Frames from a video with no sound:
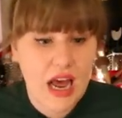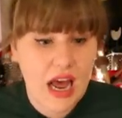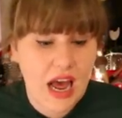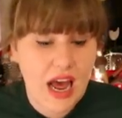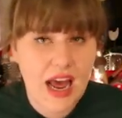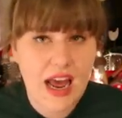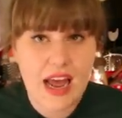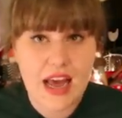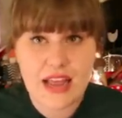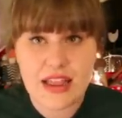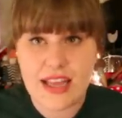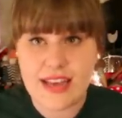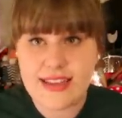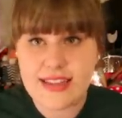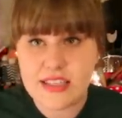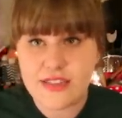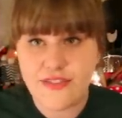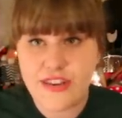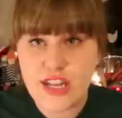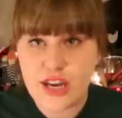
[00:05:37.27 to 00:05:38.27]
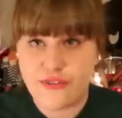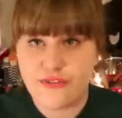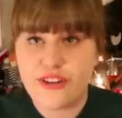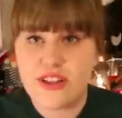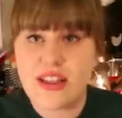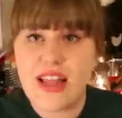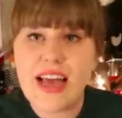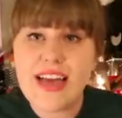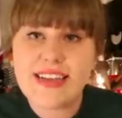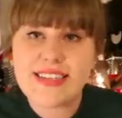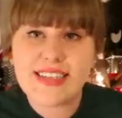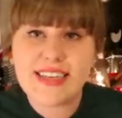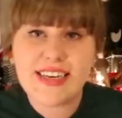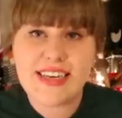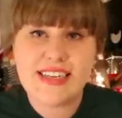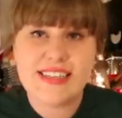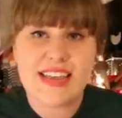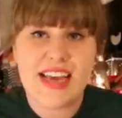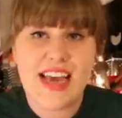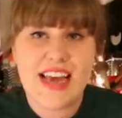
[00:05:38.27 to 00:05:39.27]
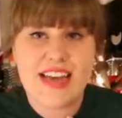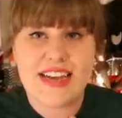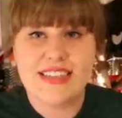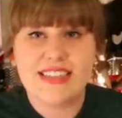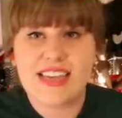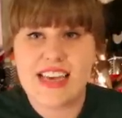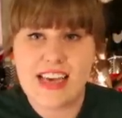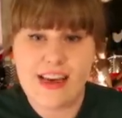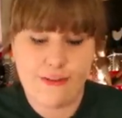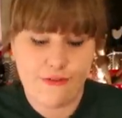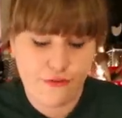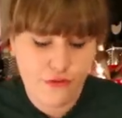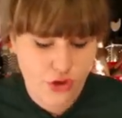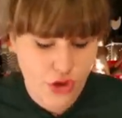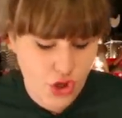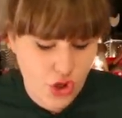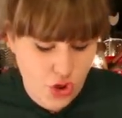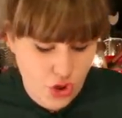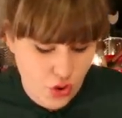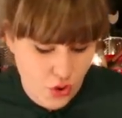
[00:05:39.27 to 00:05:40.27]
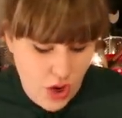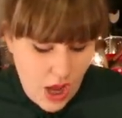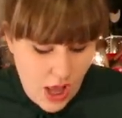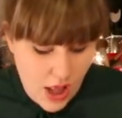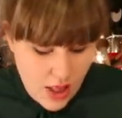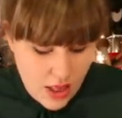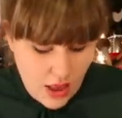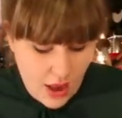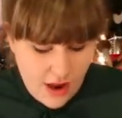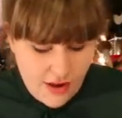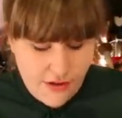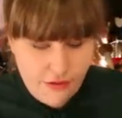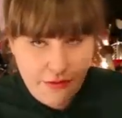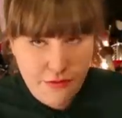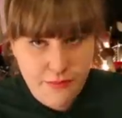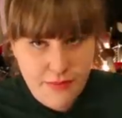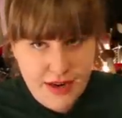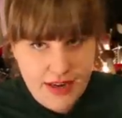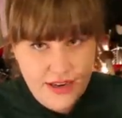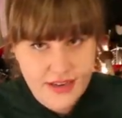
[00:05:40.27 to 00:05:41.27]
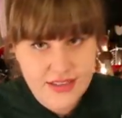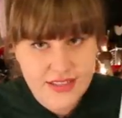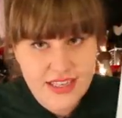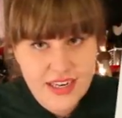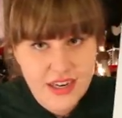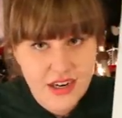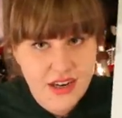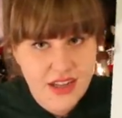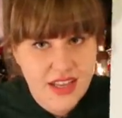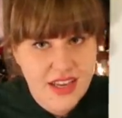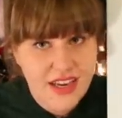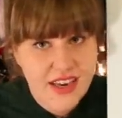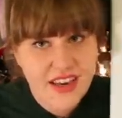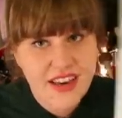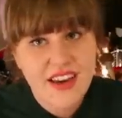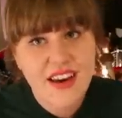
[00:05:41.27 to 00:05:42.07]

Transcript: I like this video if you liked it, and if you love me dearly.